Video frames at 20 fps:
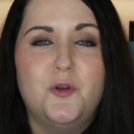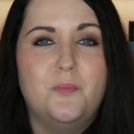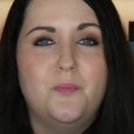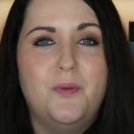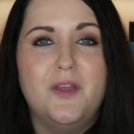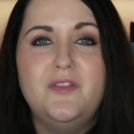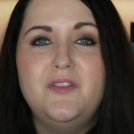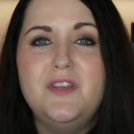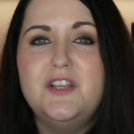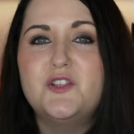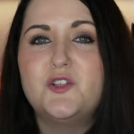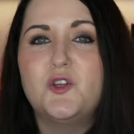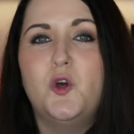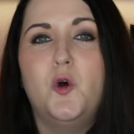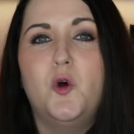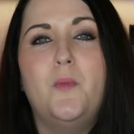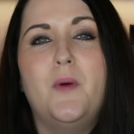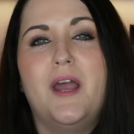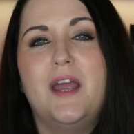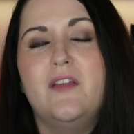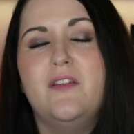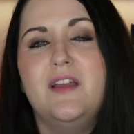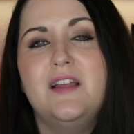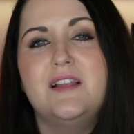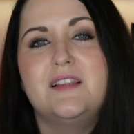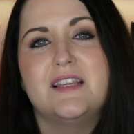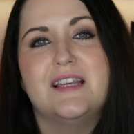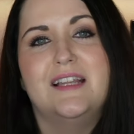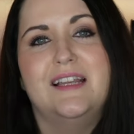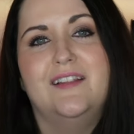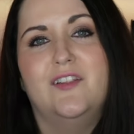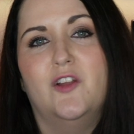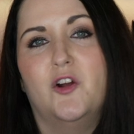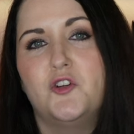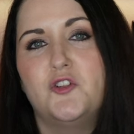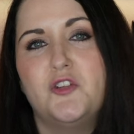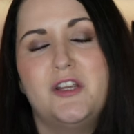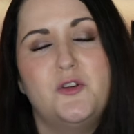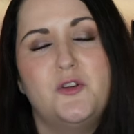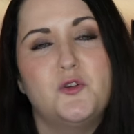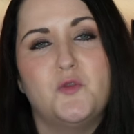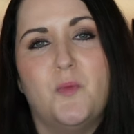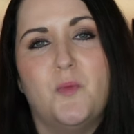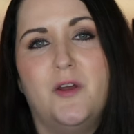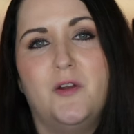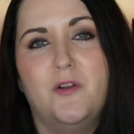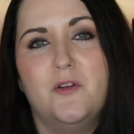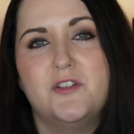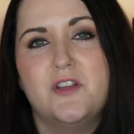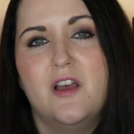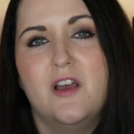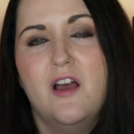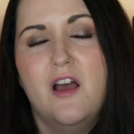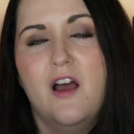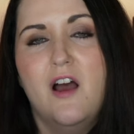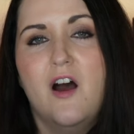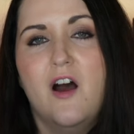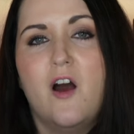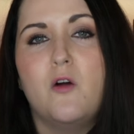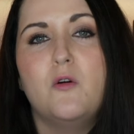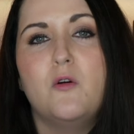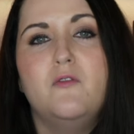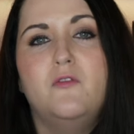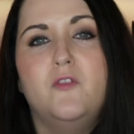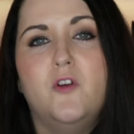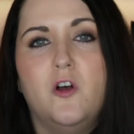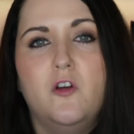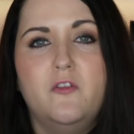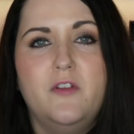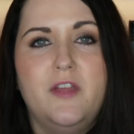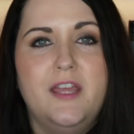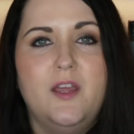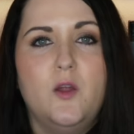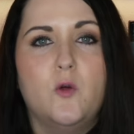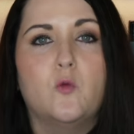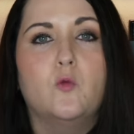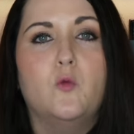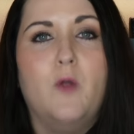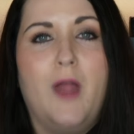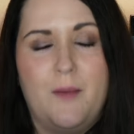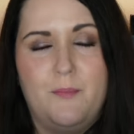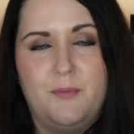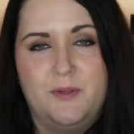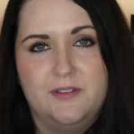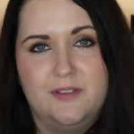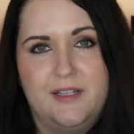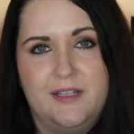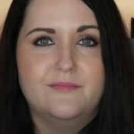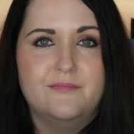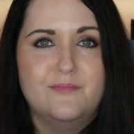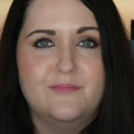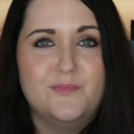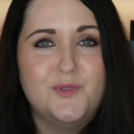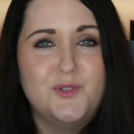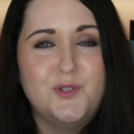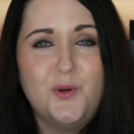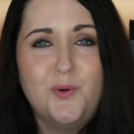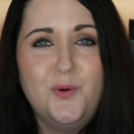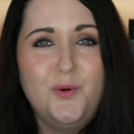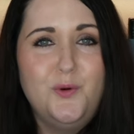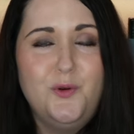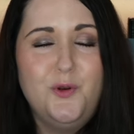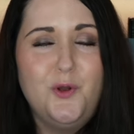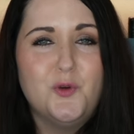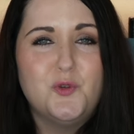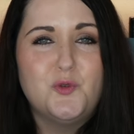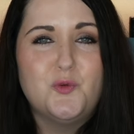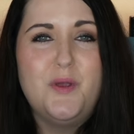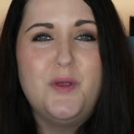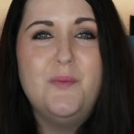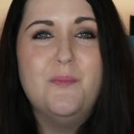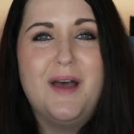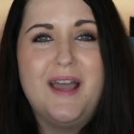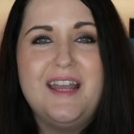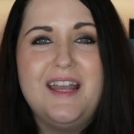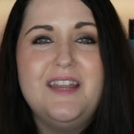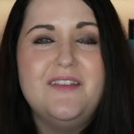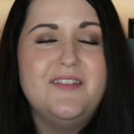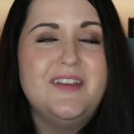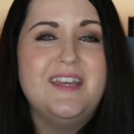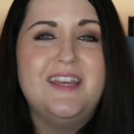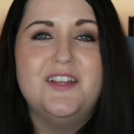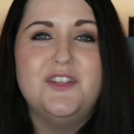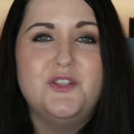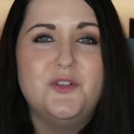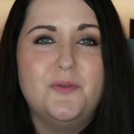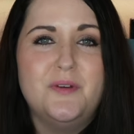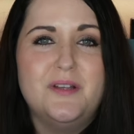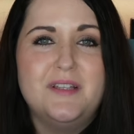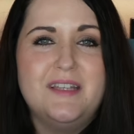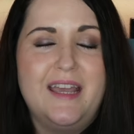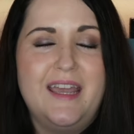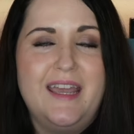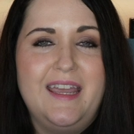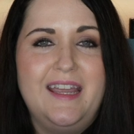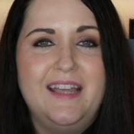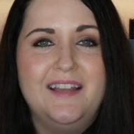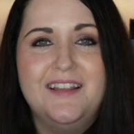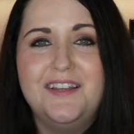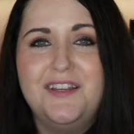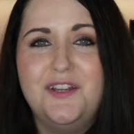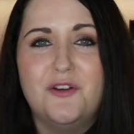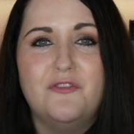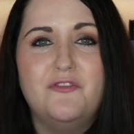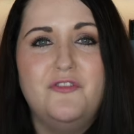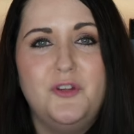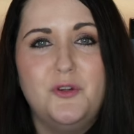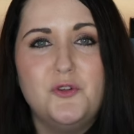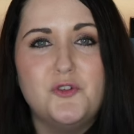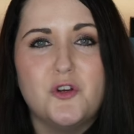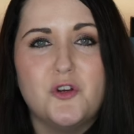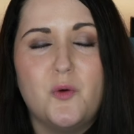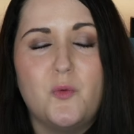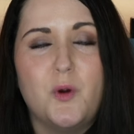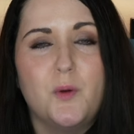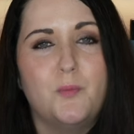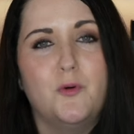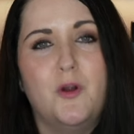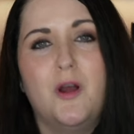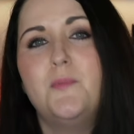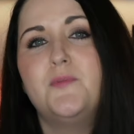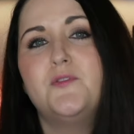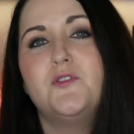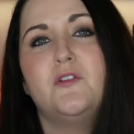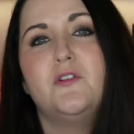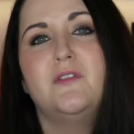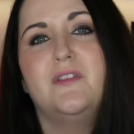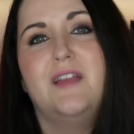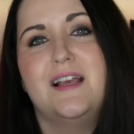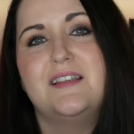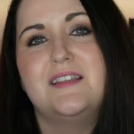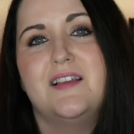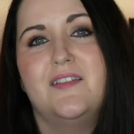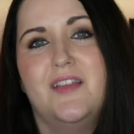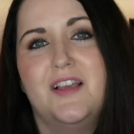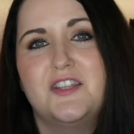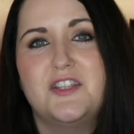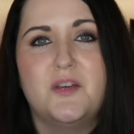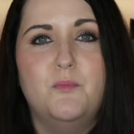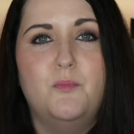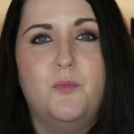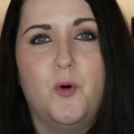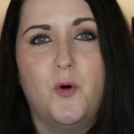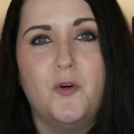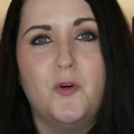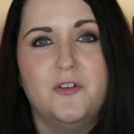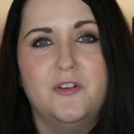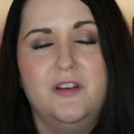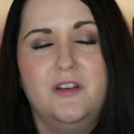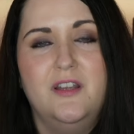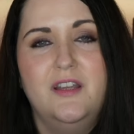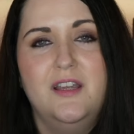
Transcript: but these copilots and large language models are evolving rapidly. So who knows, we might even get to a day in the near future where prompts are less and less important,